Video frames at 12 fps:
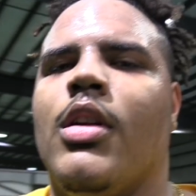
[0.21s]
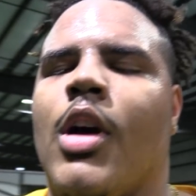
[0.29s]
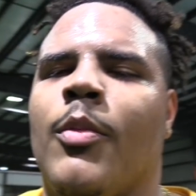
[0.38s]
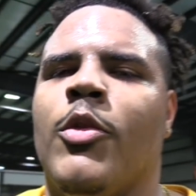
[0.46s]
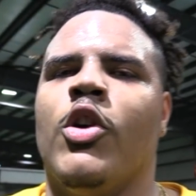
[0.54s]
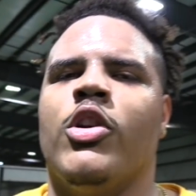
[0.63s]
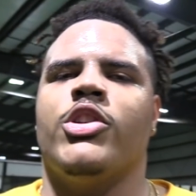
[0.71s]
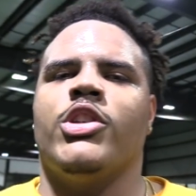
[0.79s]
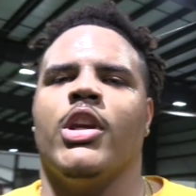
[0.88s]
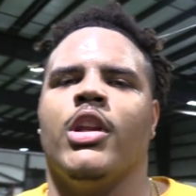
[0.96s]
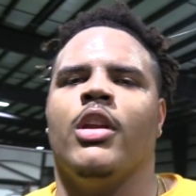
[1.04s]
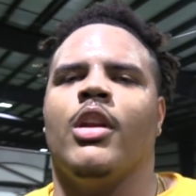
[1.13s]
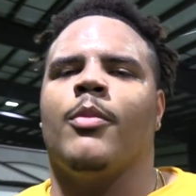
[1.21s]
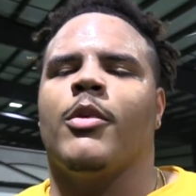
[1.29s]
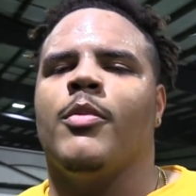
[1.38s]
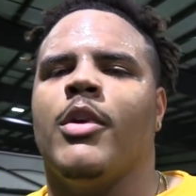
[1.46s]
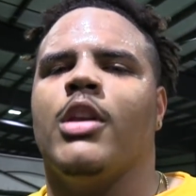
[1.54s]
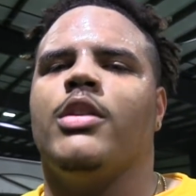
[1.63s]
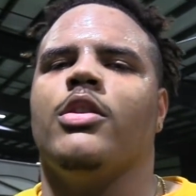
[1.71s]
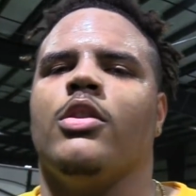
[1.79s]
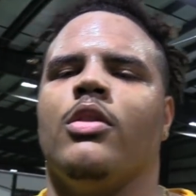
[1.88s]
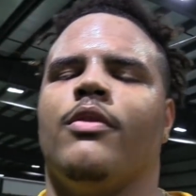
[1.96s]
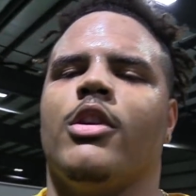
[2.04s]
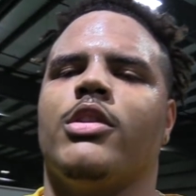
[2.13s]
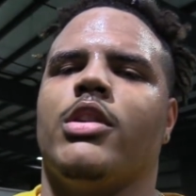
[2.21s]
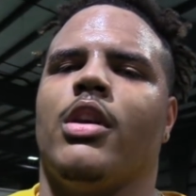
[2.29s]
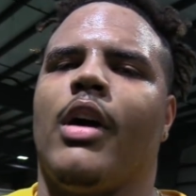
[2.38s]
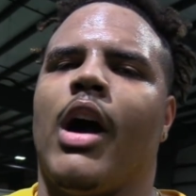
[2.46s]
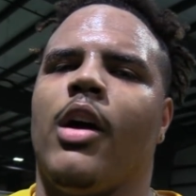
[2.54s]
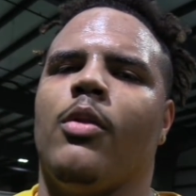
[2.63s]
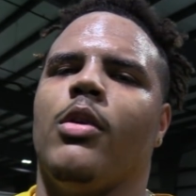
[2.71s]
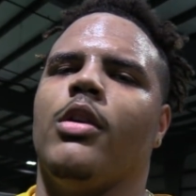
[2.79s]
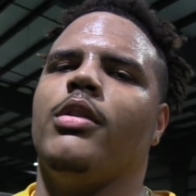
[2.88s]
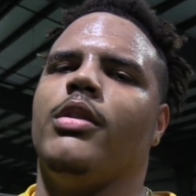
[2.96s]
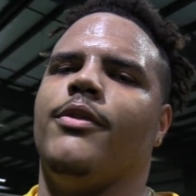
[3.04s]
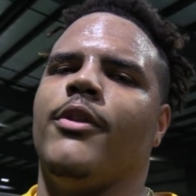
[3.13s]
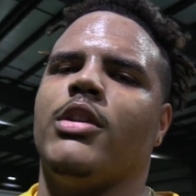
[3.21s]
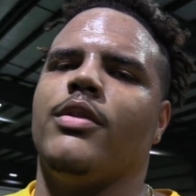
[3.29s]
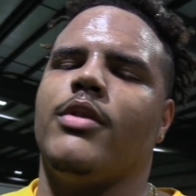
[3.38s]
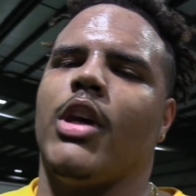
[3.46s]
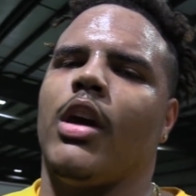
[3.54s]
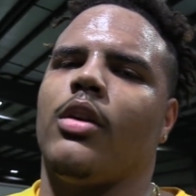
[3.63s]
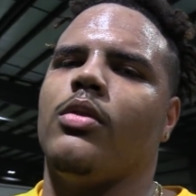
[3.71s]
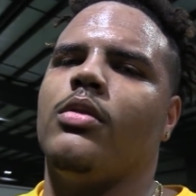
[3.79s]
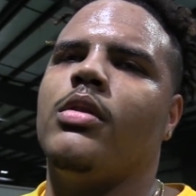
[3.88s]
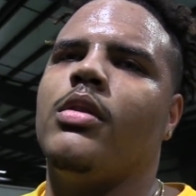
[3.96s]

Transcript: I'm Noah Shannon. I'm committed to the University of Iowa, defensive tackle.